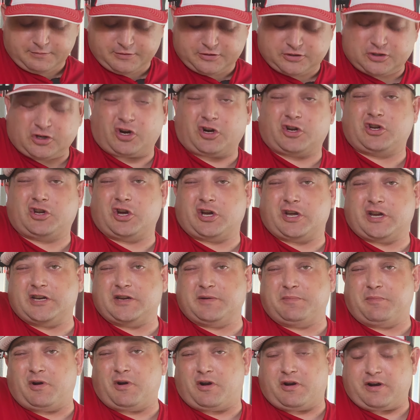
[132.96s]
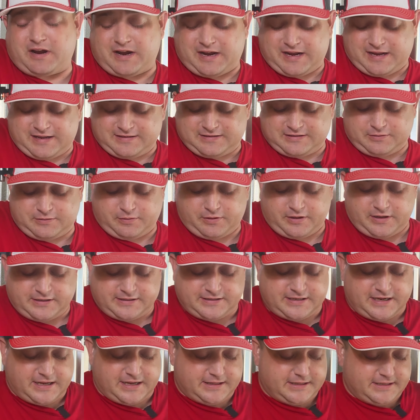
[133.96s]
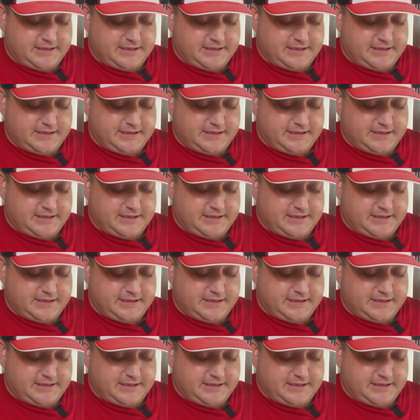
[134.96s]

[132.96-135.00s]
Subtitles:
gonna start cooking tomorrow night. So we're gonna take